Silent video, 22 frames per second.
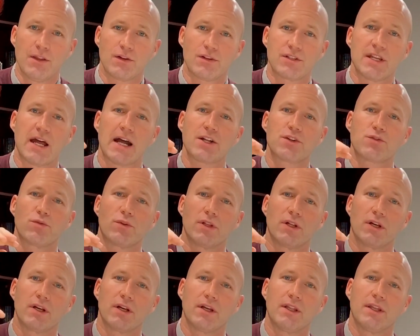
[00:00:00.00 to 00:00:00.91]
there's natural
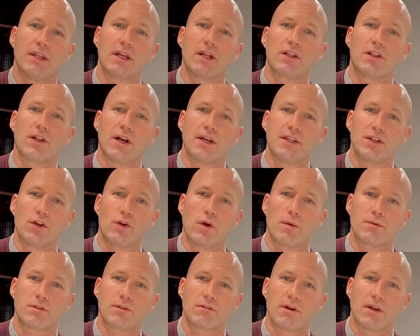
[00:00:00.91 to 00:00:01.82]
uh, an incline to
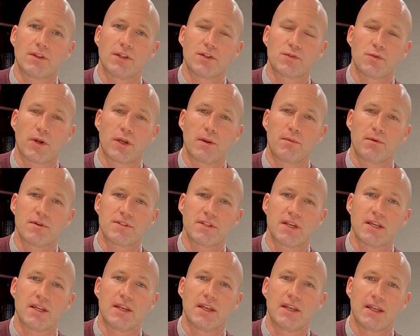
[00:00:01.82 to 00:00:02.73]
go up to around the twenty
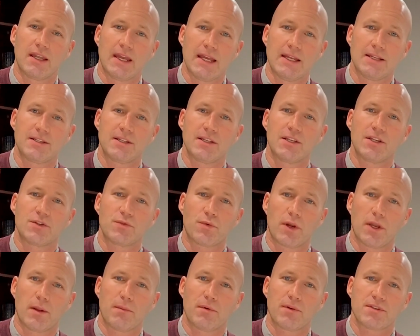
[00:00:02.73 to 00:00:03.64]
percent, eighteen to
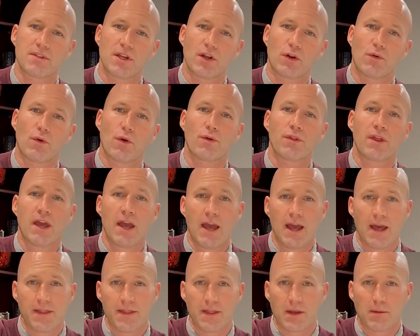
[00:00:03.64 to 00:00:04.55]
twenty percent growth.
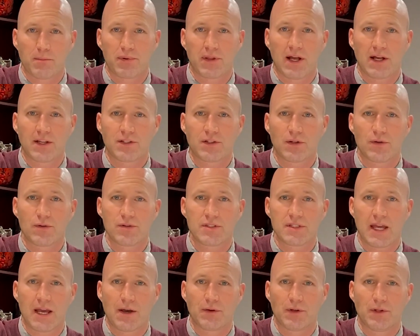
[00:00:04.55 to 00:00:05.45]
And then it
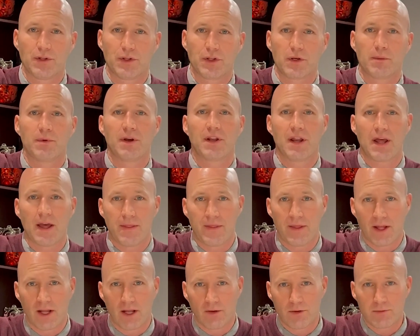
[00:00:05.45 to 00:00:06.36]
plateaus down a little bit and
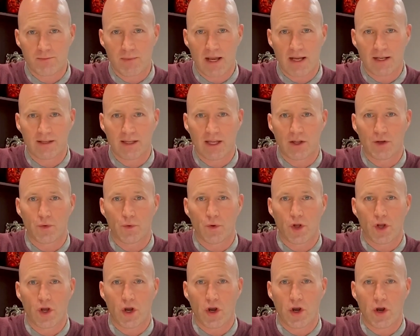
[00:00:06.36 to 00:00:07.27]
then comes back down to
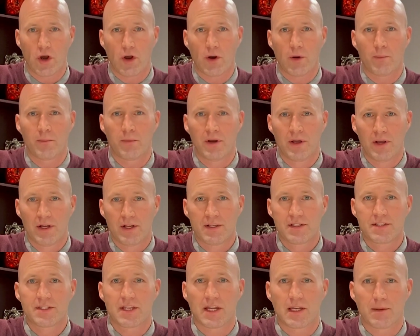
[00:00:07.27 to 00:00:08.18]
a calm,
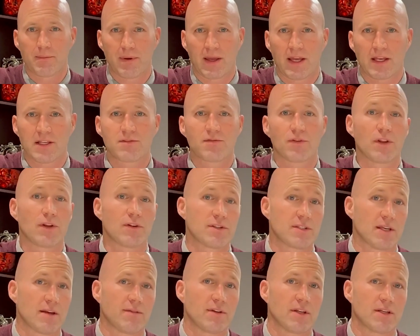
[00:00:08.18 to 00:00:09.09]
steady pace for another
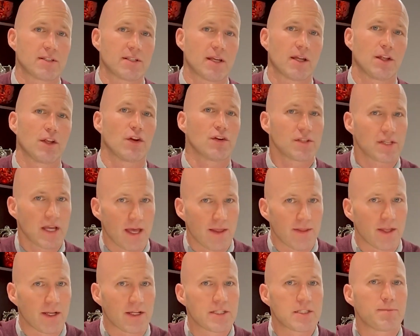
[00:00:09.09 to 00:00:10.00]
seven to ten years,
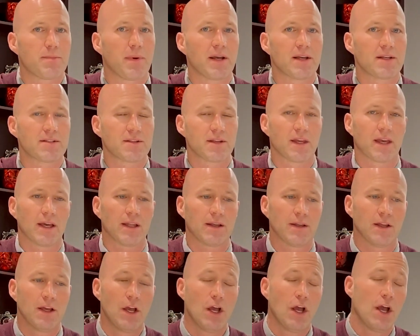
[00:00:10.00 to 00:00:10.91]
and then it spikes
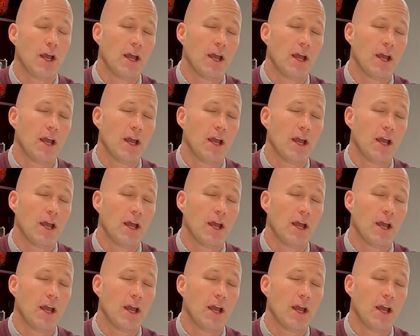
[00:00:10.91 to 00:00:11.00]
again.